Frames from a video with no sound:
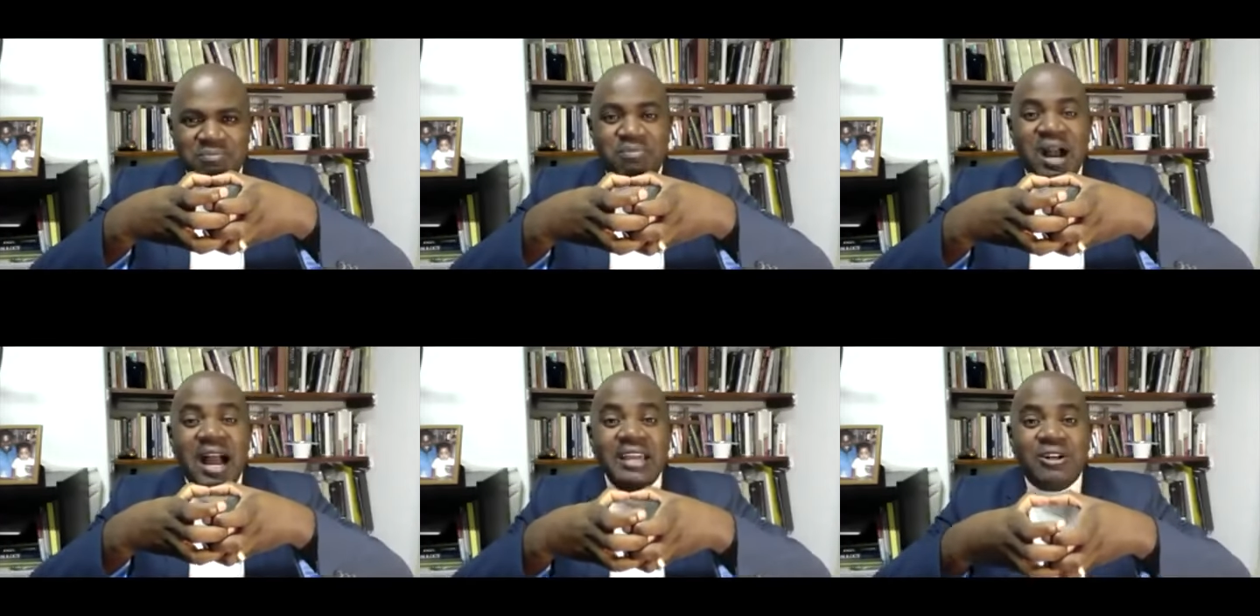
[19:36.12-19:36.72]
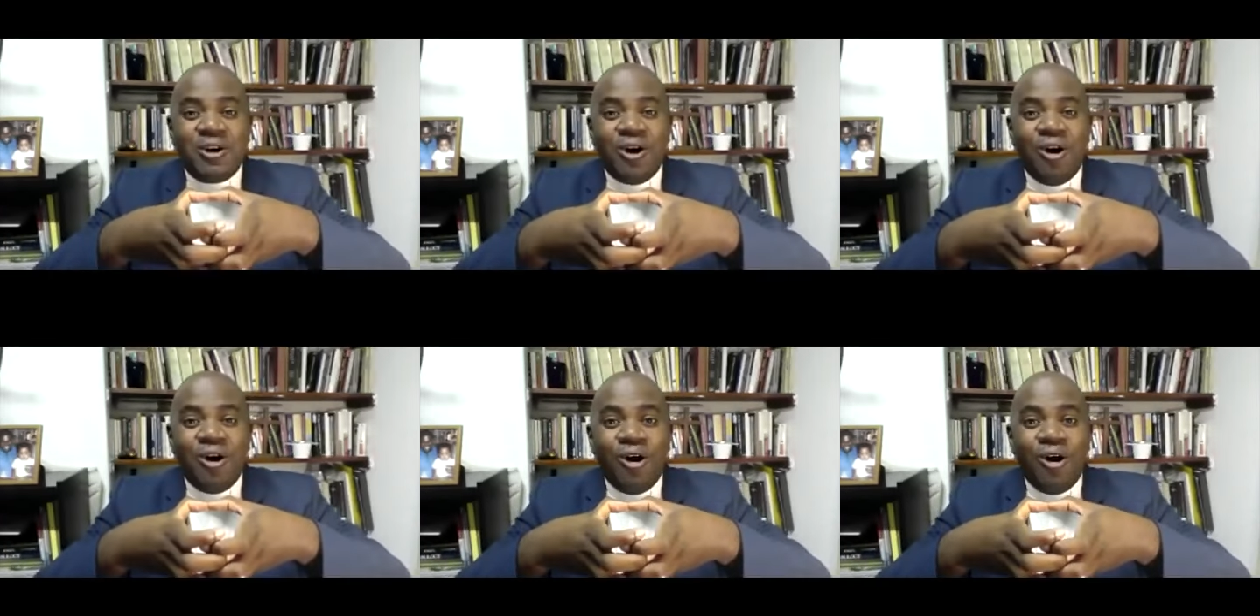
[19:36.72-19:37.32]
by
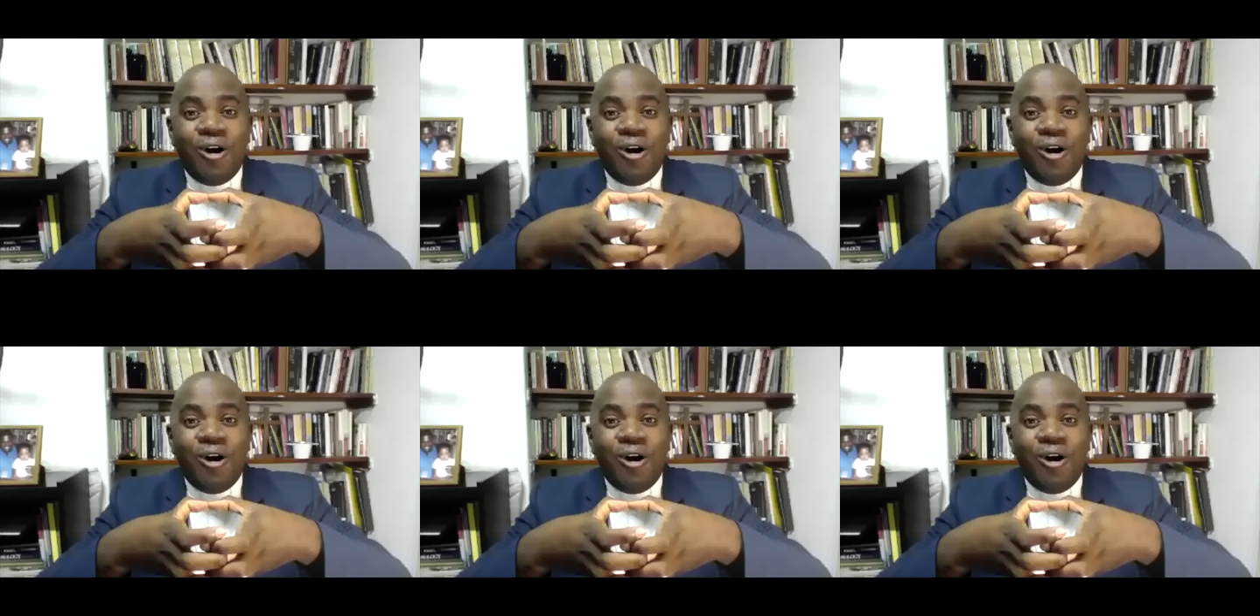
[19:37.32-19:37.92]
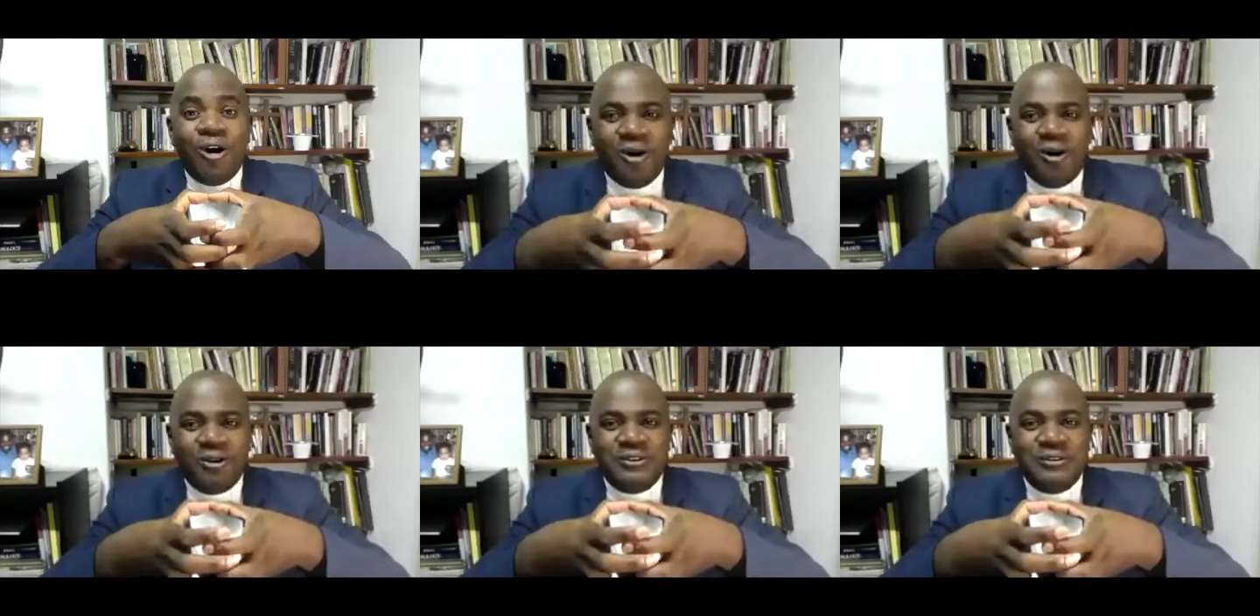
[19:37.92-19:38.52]
God for
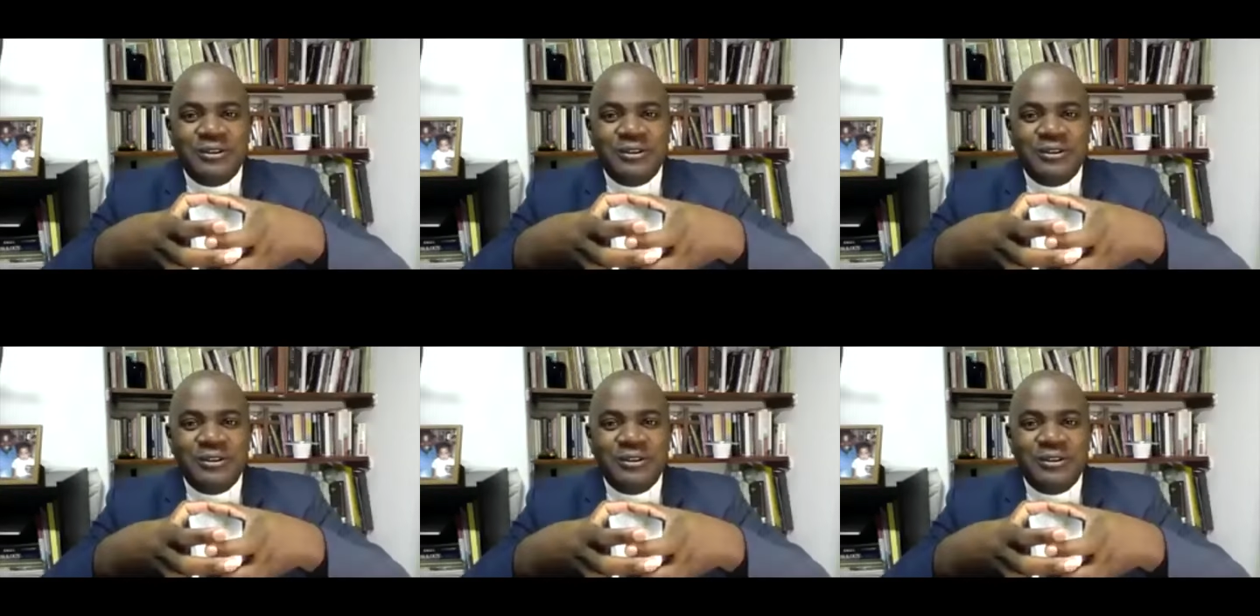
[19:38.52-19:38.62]
God.